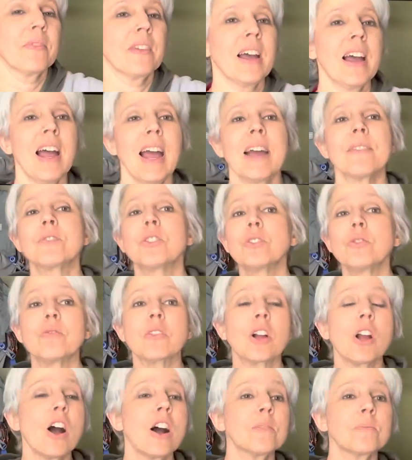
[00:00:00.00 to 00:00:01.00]
After you've
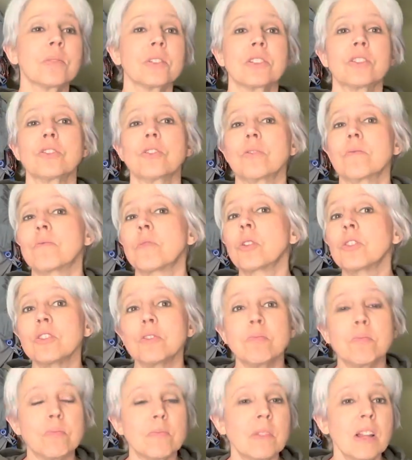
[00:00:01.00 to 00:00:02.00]
accomplished your
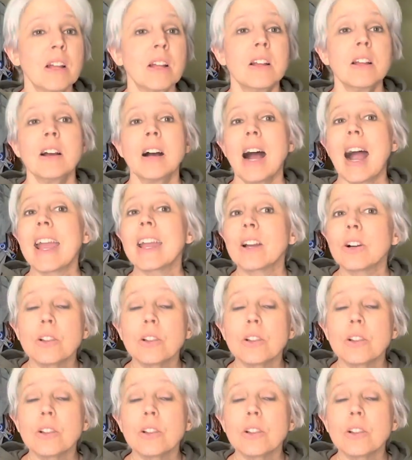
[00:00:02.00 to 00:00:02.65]
first hike